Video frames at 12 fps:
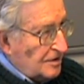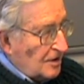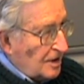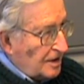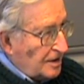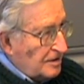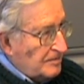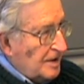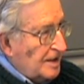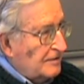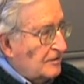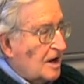targeted
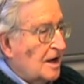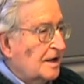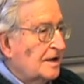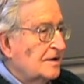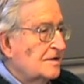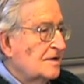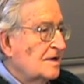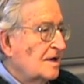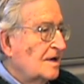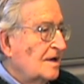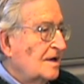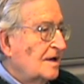by rockets.
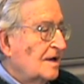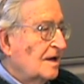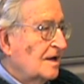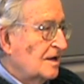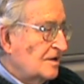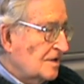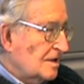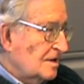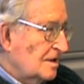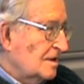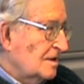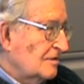And he
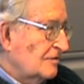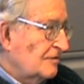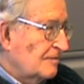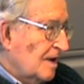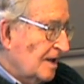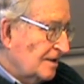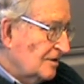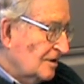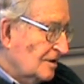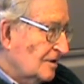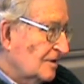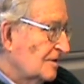said that if my
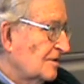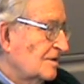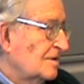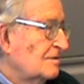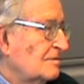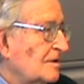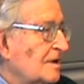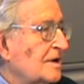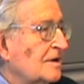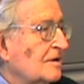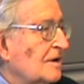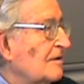daughters were
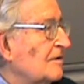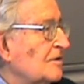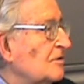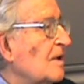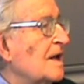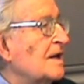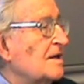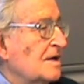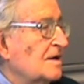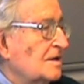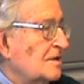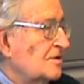here, I would do
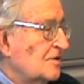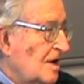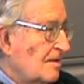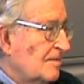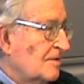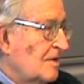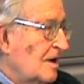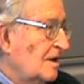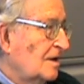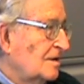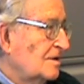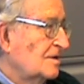anything to stop the
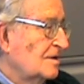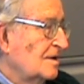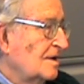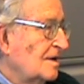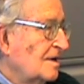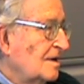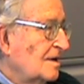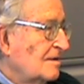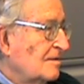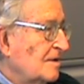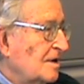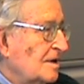rockets.
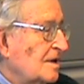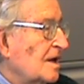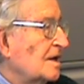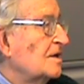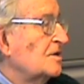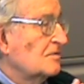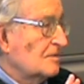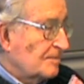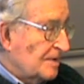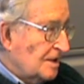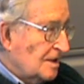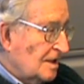And that he's
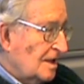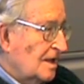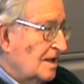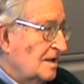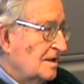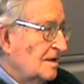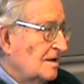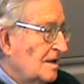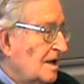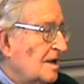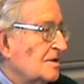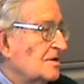repeated again
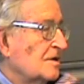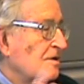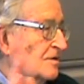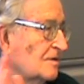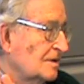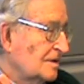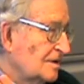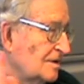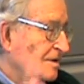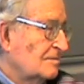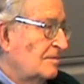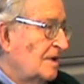as Israel
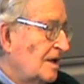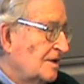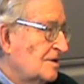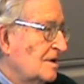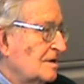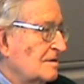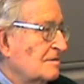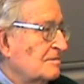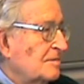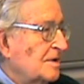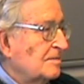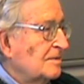is blasting
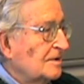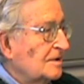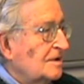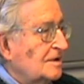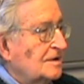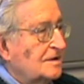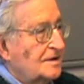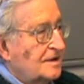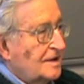people to